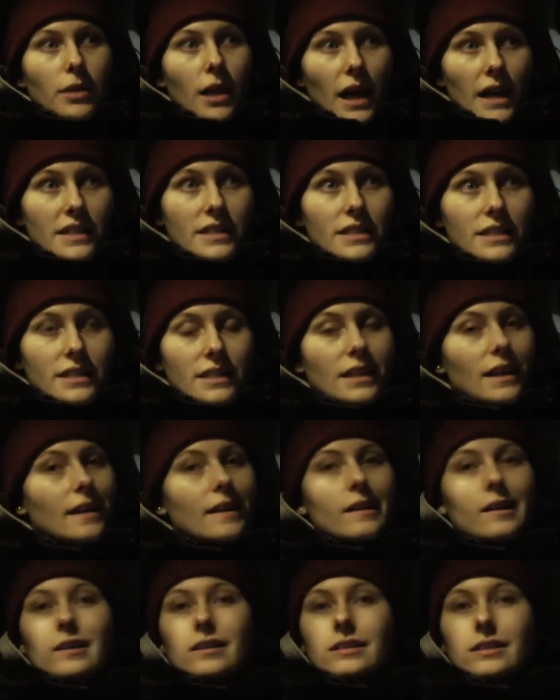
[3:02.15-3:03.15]
plus
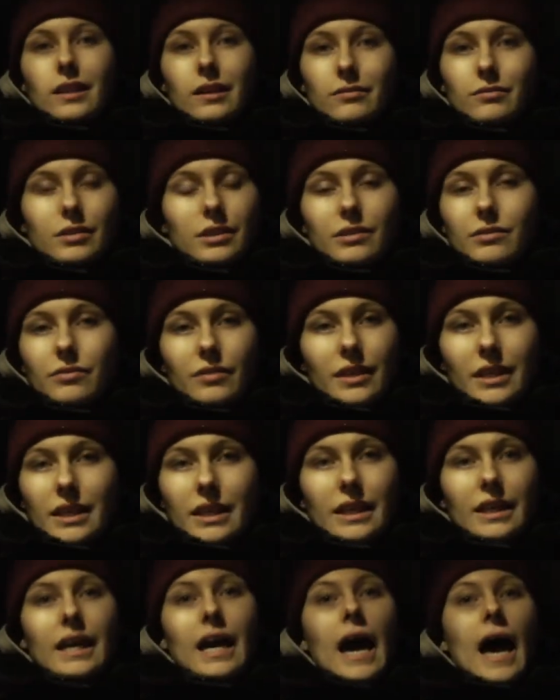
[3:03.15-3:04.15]
like delivery
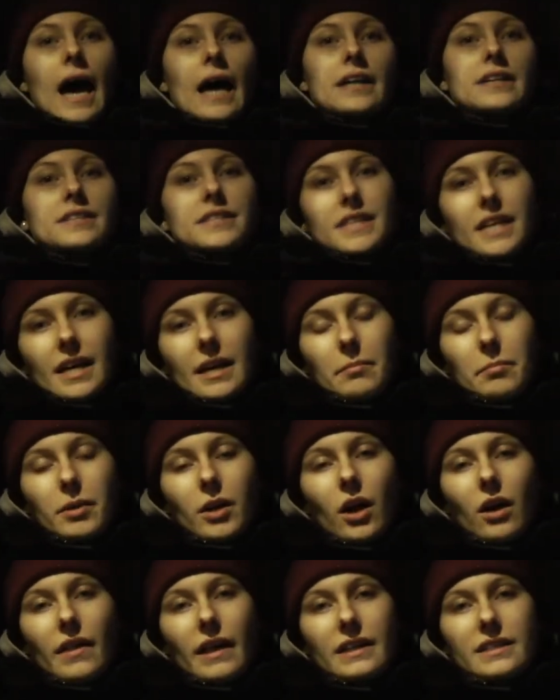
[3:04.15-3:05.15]
fee and tip
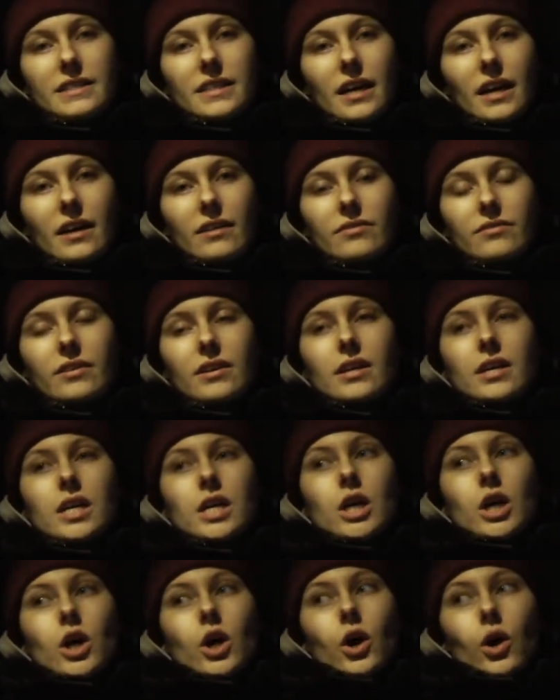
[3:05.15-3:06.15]
and all that stuff,
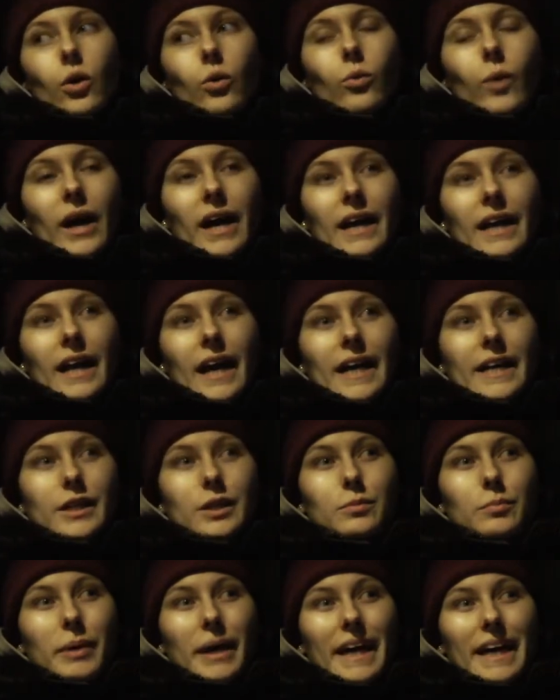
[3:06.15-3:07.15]
when I
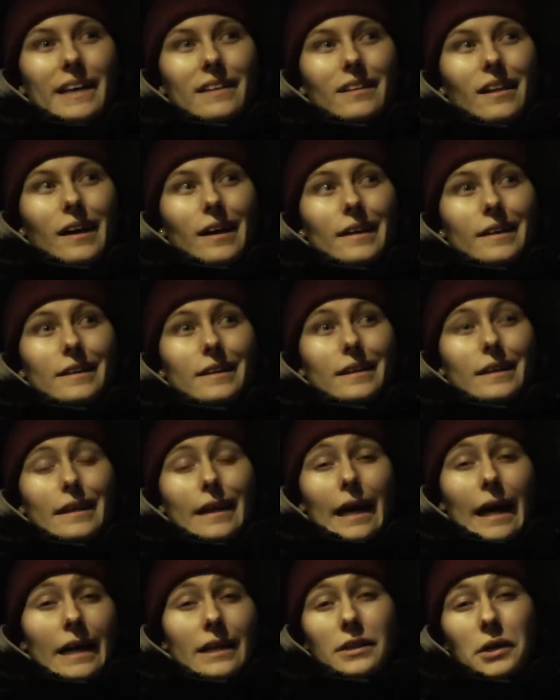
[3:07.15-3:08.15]
could pay like
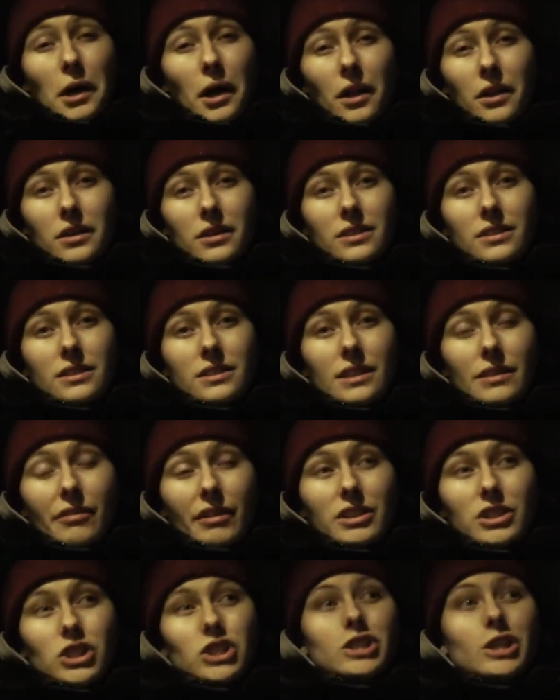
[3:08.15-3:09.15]
nine dollars if
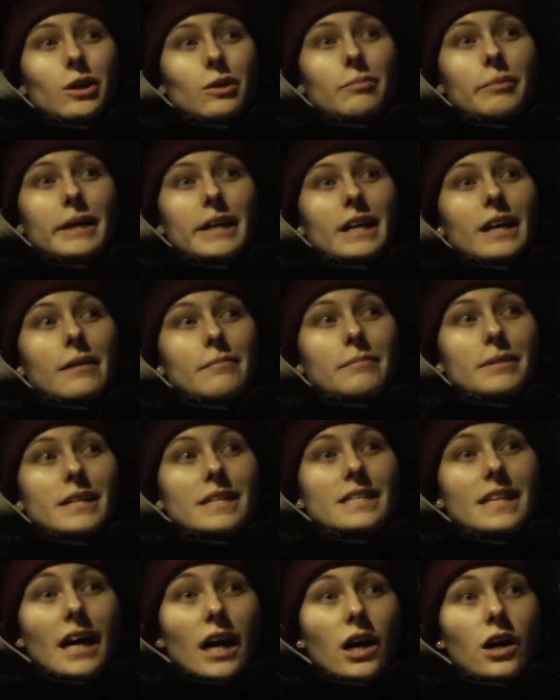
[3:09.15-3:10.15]
I just go to pick it up
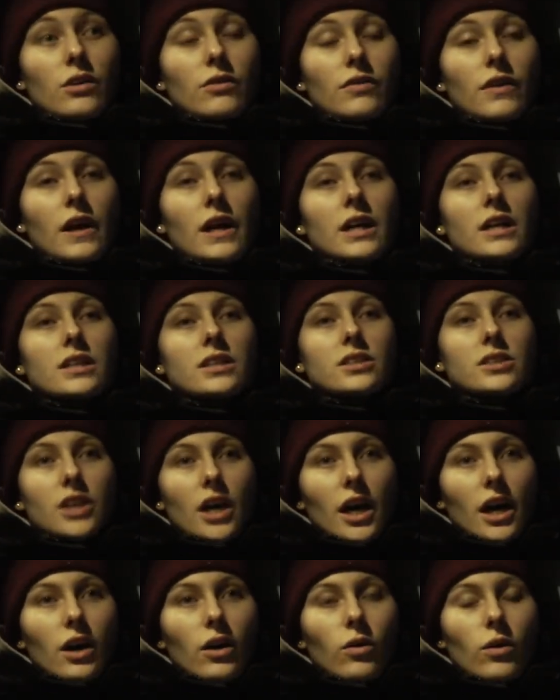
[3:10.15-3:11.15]
myself.
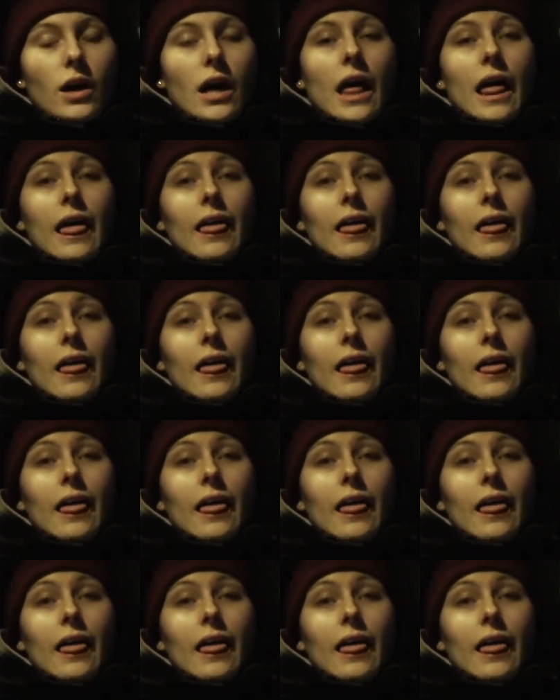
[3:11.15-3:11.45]
So